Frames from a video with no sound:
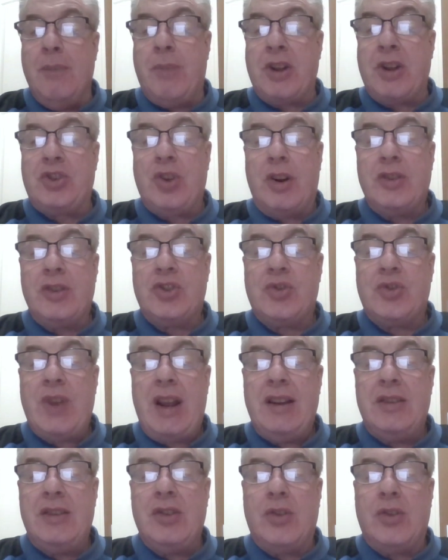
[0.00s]
But Jordan
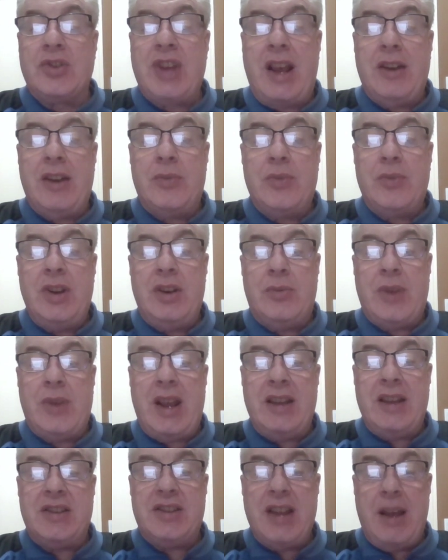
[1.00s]
Stratton knows how to read a
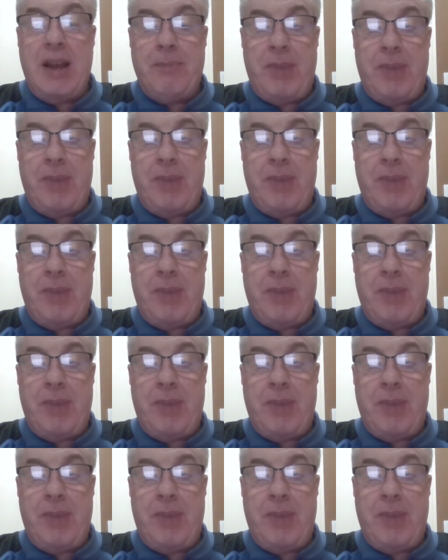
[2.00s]
race,